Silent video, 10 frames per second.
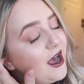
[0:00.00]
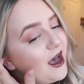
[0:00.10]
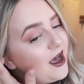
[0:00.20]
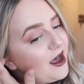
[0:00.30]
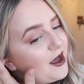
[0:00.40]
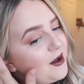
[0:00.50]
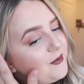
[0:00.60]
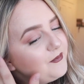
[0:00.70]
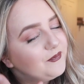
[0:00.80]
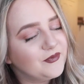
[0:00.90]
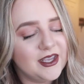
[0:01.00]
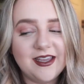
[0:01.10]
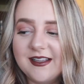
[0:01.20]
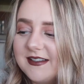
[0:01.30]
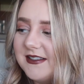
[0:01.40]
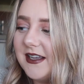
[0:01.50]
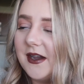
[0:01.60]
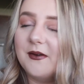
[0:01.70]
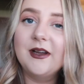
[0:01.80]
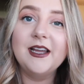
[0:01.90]
Um,
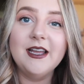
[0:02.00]
so